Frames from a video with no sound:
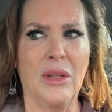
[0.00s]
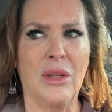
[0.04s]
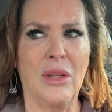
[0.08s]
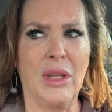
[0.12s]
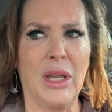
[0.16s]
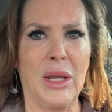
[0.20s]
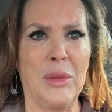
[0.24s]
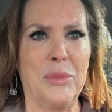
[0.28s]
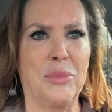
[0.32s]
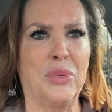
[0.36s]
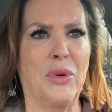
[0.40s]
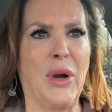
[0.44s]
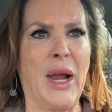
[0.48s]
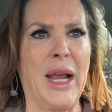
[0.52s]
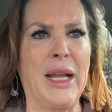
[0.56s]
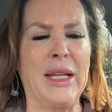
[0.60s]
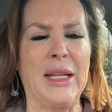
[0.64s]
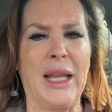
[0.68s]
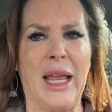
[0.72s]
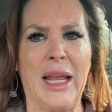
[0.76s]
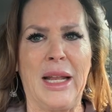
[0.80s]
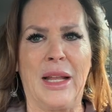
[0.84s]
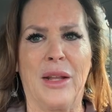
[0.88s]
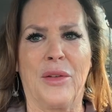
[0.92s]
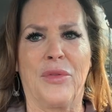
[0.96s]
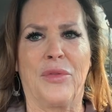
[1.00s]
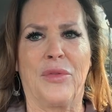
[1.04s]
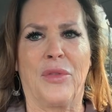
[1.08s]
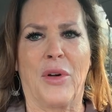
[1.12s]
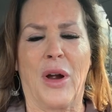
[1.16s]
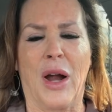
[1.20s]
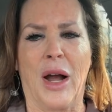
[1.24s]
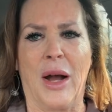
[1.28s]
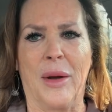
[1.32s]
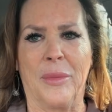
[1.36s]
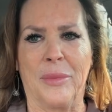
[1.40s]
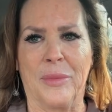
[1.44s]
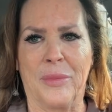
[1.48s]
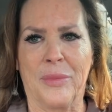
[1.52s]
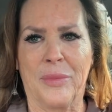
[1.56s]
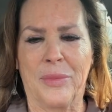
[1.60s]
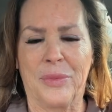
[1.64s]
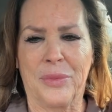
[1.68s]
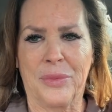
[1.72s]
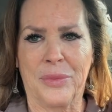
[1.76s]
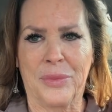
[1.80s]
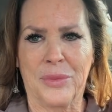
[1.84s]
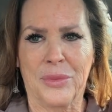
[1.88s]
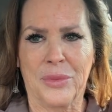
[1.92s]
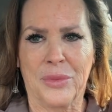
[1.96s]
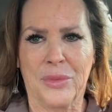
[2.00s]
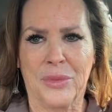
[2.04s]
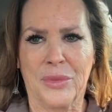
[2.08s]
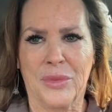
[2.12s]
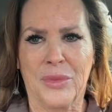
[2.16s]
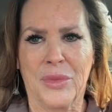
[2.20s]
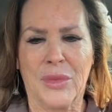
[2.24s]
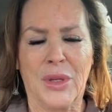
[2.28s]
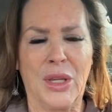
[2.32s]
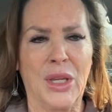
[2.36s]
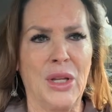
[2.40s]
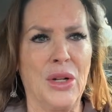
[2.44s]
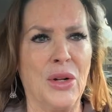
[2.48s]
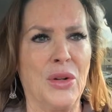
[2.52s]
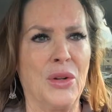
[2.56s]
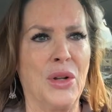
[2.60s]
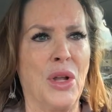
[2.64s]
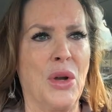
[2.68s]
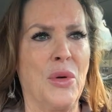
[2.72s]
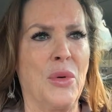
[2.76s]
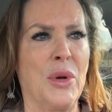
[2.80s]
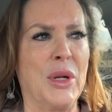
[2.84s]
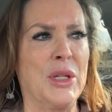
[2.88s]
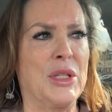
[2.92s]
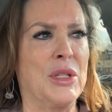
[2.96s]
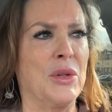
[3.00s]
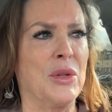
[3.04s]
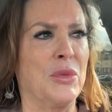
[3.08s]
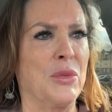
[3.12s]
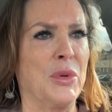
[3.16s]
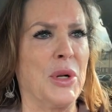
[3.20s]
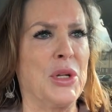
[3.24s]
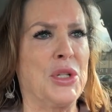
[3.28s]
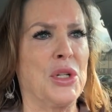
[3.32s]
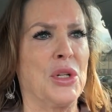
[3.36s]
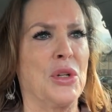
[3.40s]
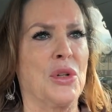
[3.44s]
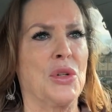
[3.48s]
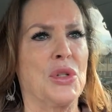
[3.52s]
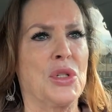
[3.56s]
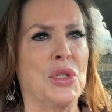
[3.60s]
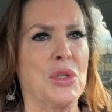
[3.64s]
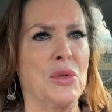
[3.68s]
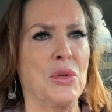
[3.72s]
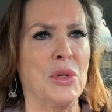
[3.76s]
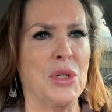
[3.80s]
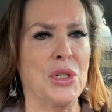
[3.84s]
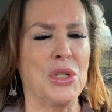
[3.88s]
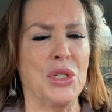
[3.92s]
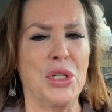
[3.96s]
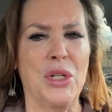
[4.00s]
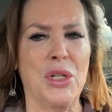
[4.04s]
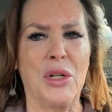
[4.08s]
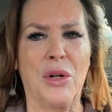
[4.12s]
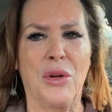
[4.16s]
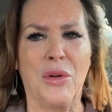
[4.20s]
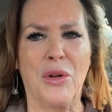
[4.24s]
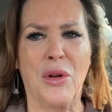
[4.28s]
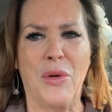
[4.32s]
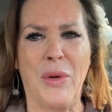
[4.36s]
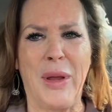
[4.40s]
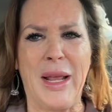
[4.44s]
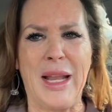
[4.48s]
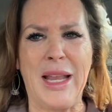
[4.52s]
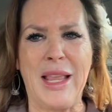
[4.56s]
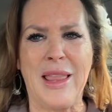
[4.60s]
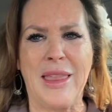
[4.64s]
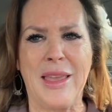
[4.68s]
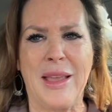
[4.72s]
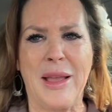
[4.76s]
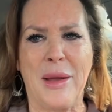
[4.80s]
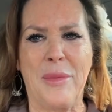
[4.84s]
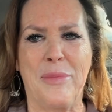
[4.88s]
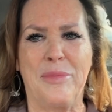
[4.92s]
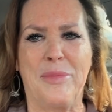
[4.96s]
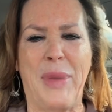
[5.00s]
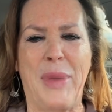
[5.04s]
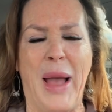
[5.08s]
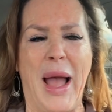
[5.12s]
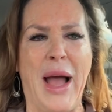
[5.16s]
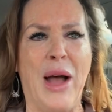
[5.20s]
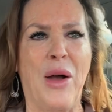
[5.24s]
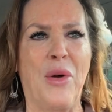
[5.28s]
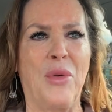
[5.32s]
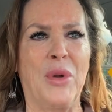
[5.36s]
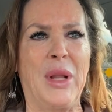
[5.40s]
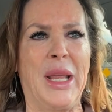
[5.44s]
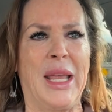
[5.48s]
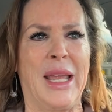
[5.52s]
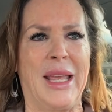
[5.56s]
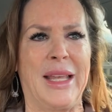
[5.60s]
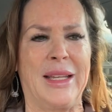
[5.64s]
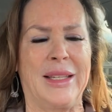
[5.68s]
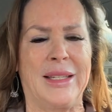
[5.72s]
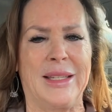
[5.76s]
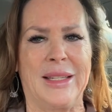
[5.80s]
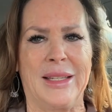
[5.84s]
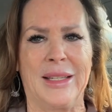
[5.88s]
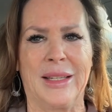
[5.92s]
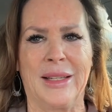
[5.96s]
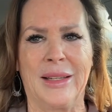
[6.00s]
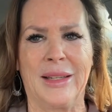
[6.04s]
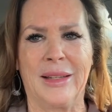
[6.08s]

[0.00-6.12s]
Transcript: impregnated from. You don't know its original source. You don't know anything about it